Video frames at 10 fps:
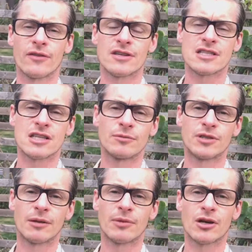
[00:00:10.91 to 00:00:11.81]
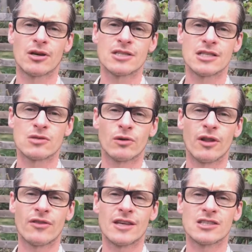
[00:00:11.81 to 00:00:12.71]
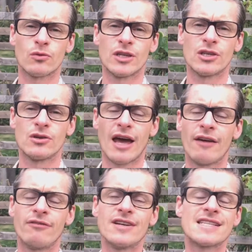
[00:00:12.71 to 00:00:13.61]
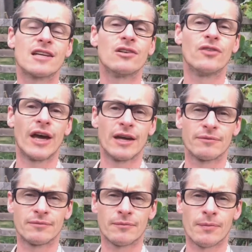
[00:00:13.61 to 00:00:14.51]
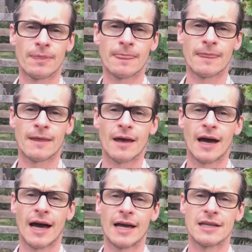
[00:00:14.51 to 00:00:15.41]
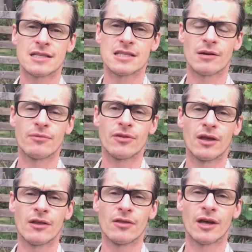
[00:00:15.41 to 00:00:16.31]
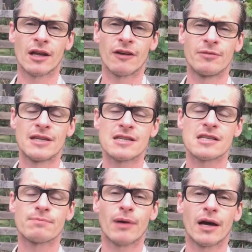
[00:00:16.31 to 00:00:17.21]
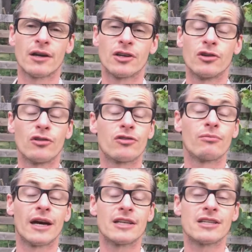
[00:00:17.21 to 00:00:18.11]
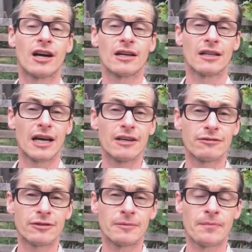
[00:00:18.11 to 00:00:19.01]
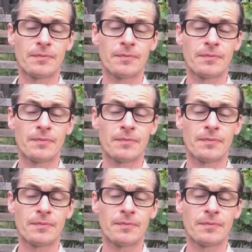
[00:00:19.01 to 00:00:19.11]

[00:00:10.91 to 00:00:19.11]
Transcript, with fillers: of this subject because it's one of the things that we do every single day. And it's something that I've been inspired to do my entire life.